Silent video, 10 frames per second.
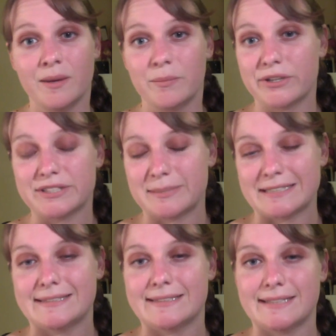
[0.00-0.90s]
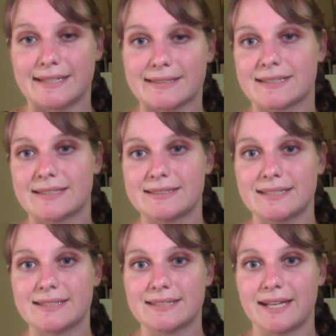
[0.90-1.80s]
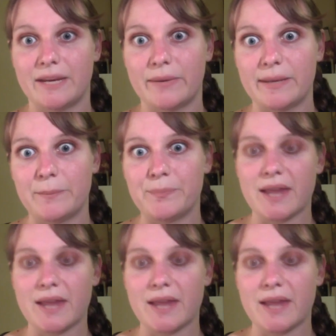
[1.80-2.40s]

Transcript: most of my stitching gets done at dancing anyway.